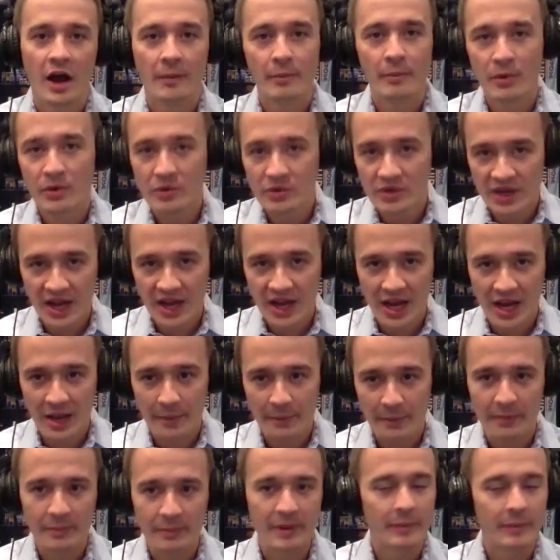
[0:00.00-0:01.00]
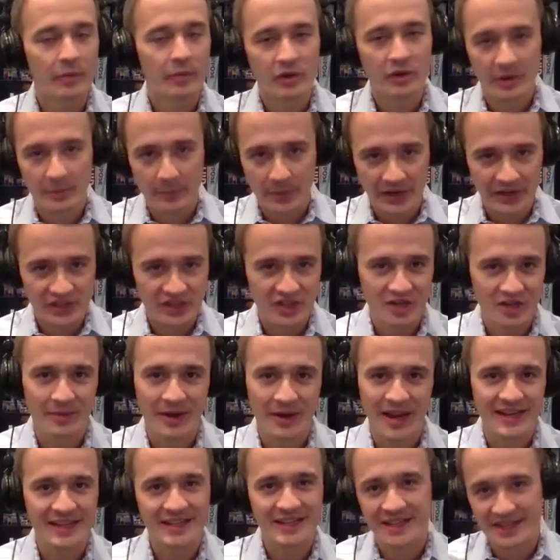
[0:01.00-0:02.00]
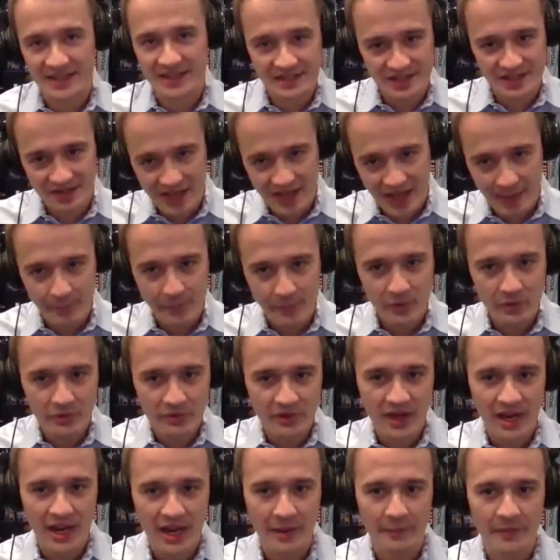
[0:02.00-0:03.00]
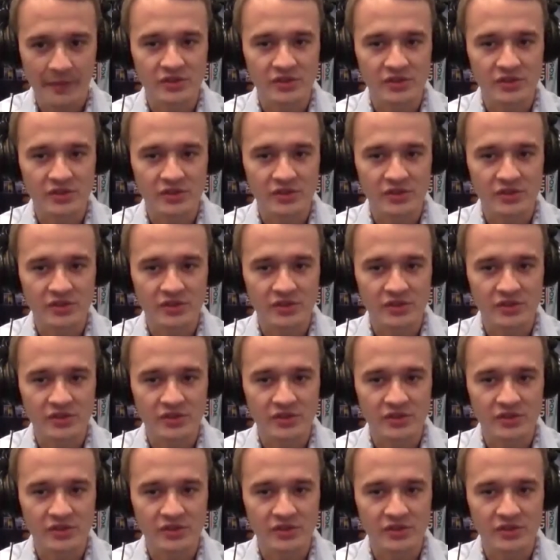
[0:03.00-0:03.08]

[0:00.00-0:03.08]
boot camp, and people could pitch him ideas in that boot camp.